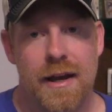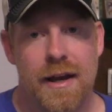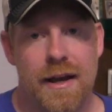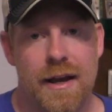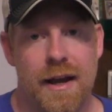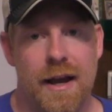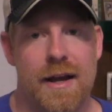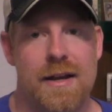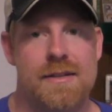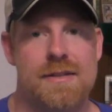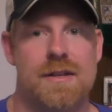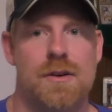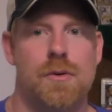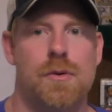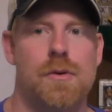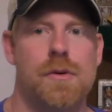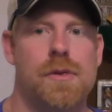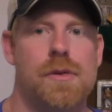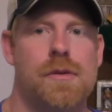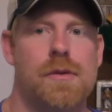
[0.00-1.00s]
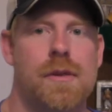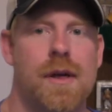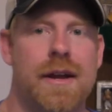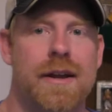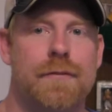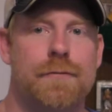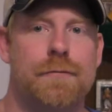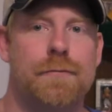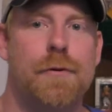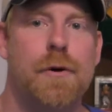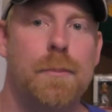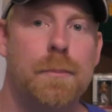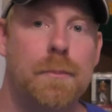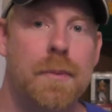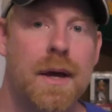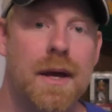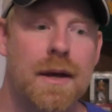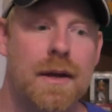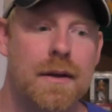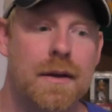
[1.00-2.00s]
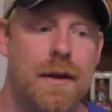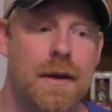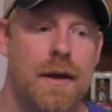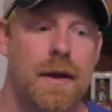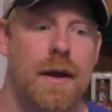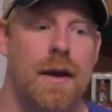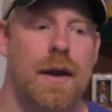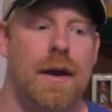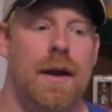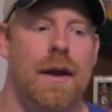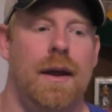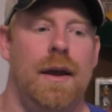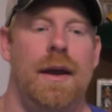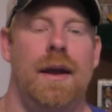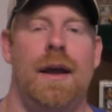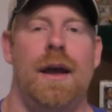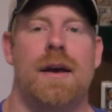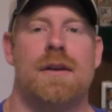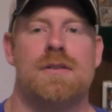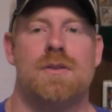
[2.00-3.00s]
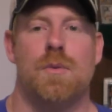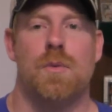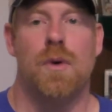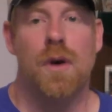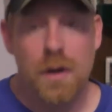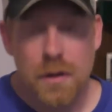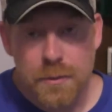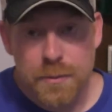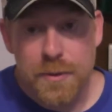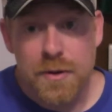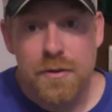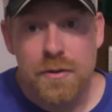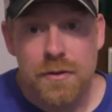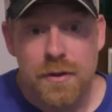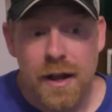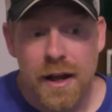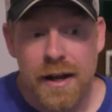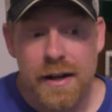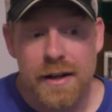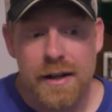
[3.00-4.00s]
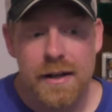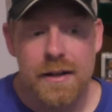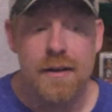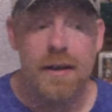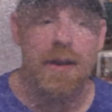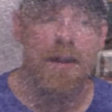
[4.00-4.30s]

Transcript: it has ortholite footbed, it has a waterproof lining,